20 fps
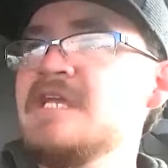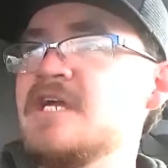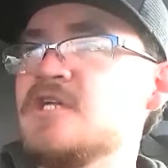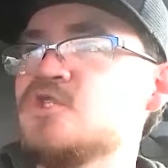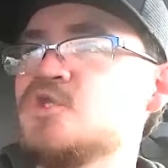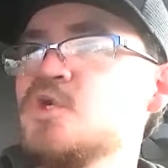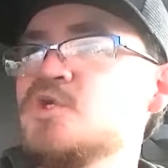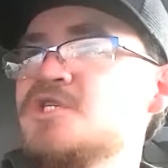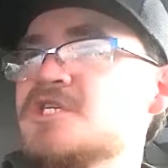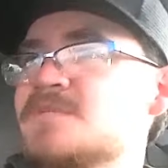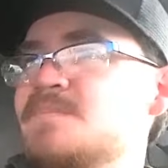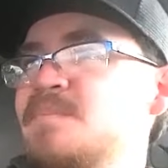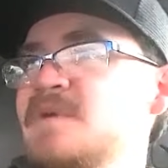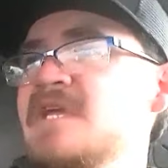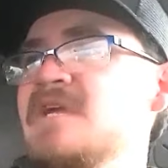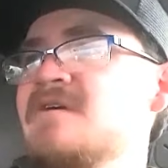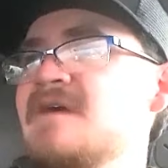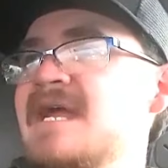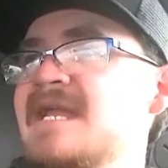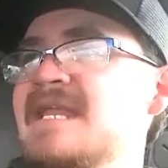at Truchas
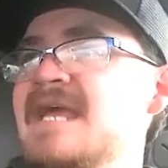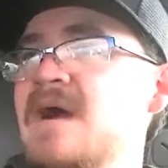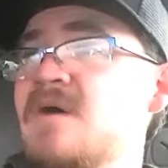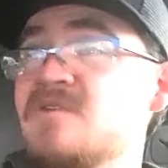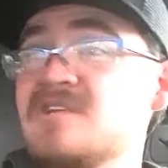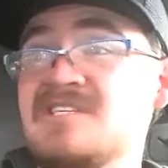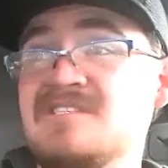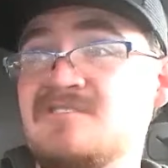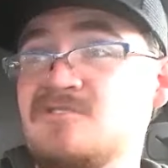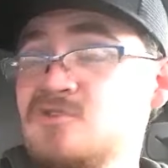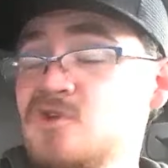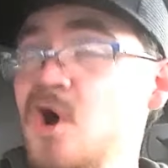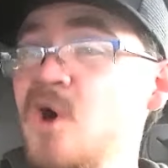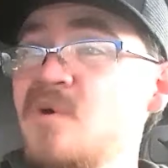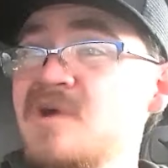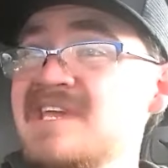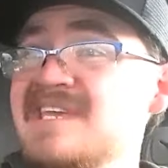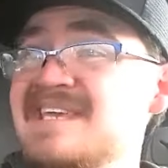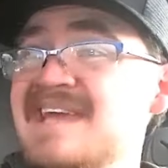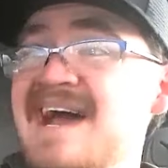Peak right now, and it's
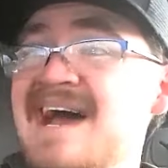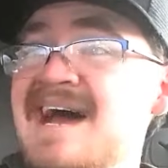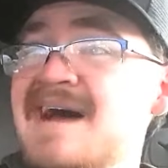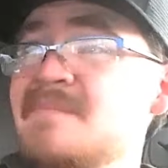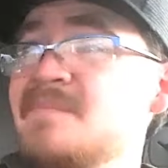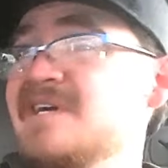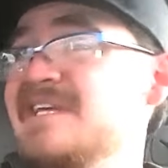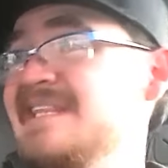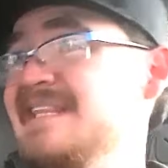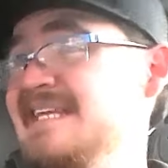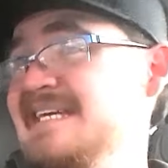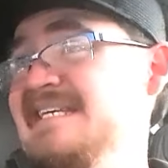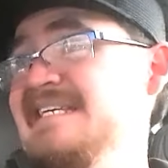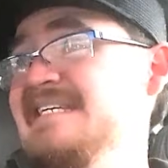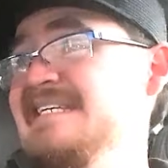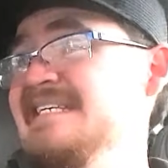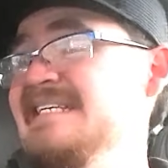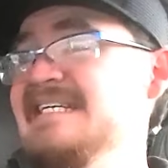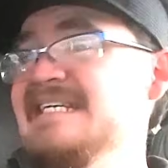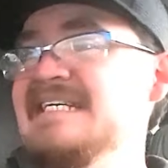snowy, yeah, but like
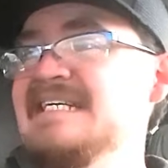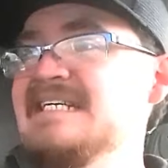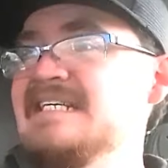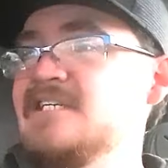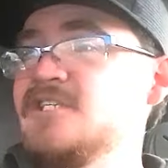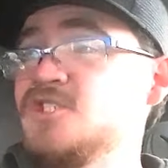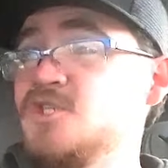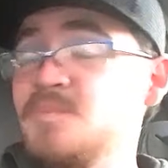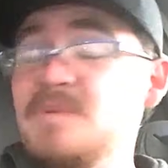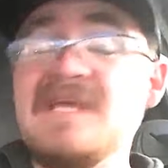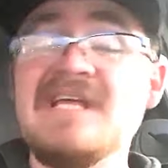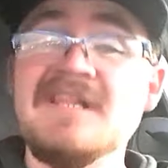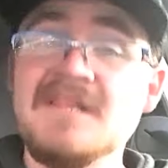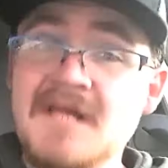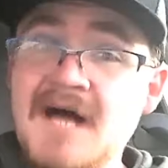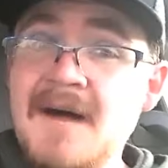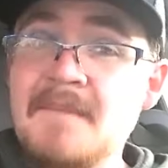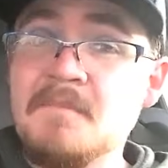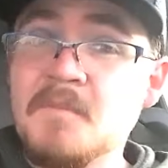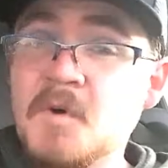should be a
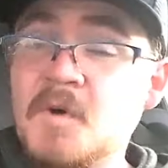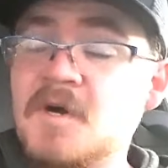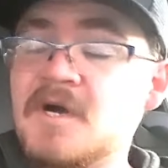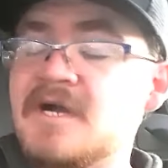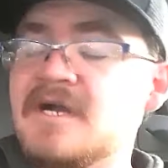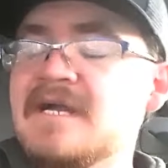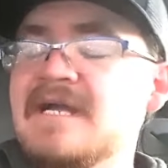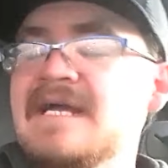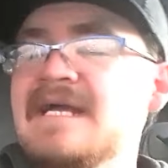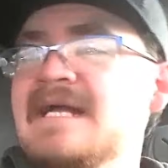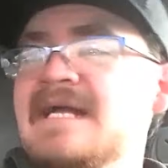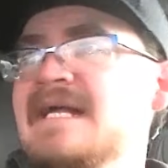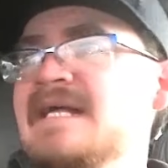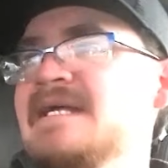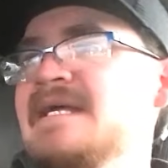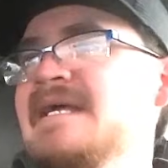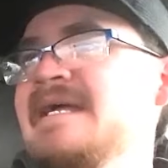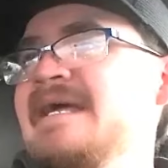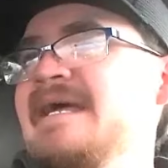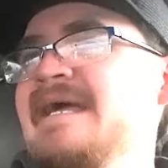lot more.
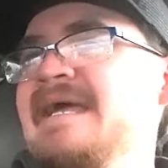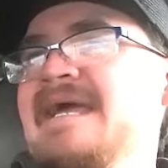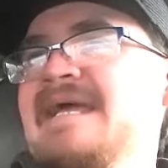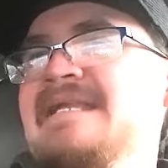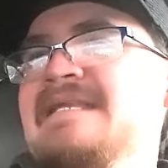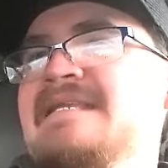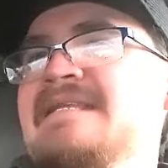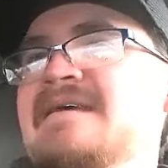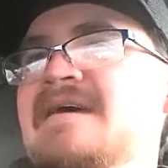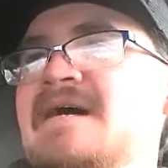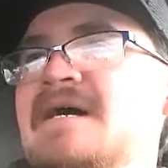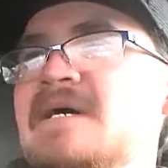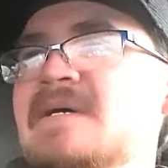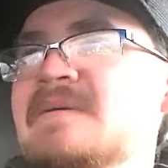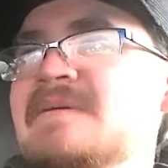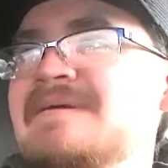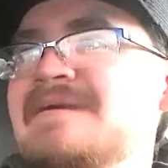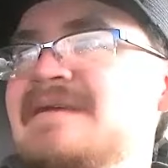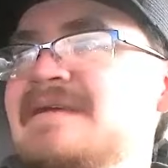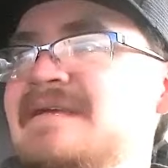And
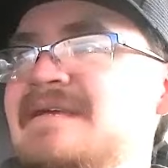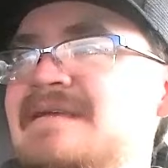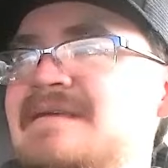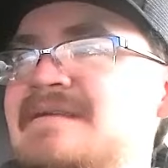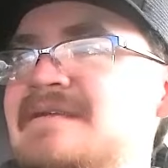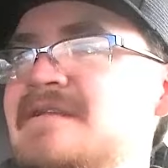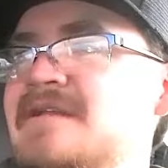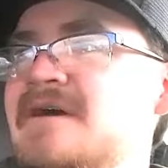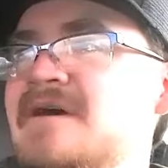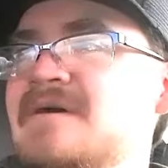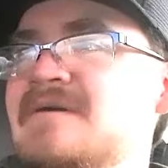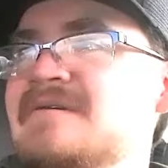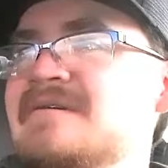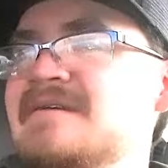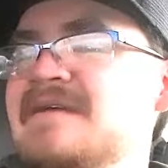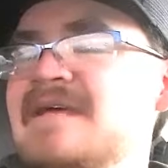you know,